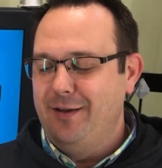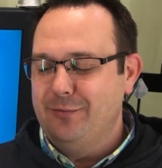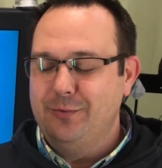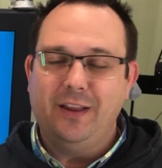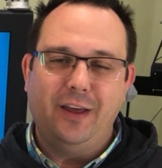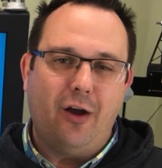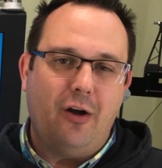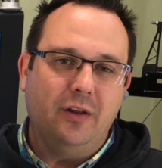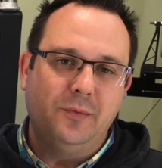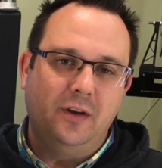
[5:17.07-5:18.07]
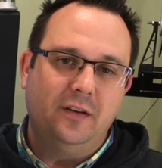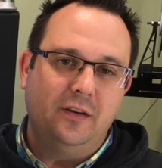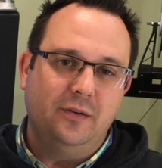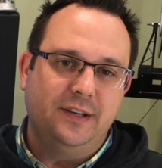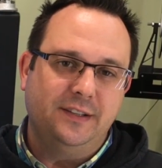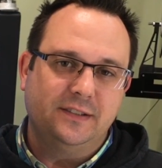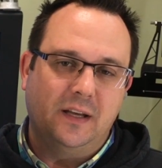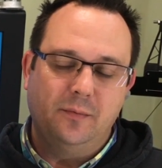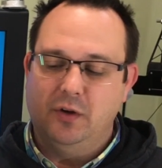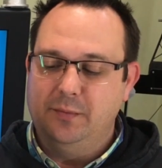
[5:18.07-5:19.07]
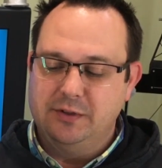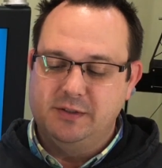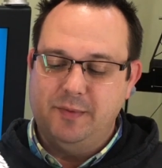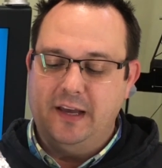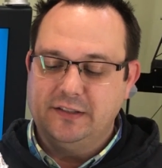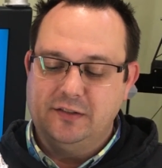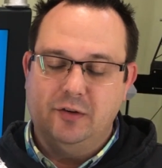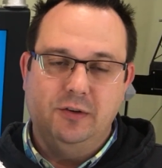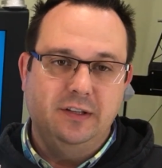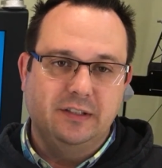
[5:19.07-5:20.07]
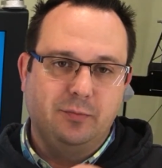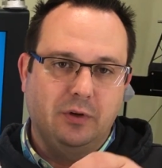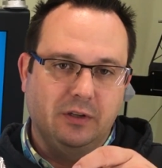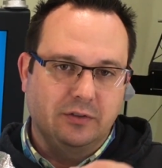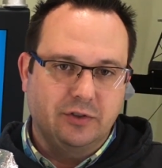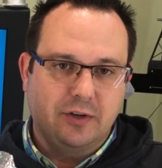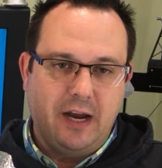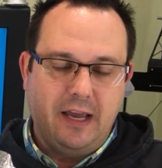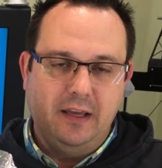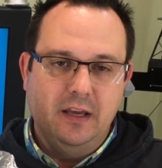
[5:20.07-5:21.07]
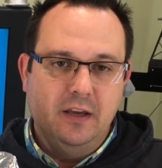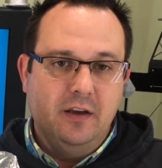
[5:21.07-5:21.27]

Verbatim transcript: Really all I'm going to do is I'm going to put some acetone in this, put a little tray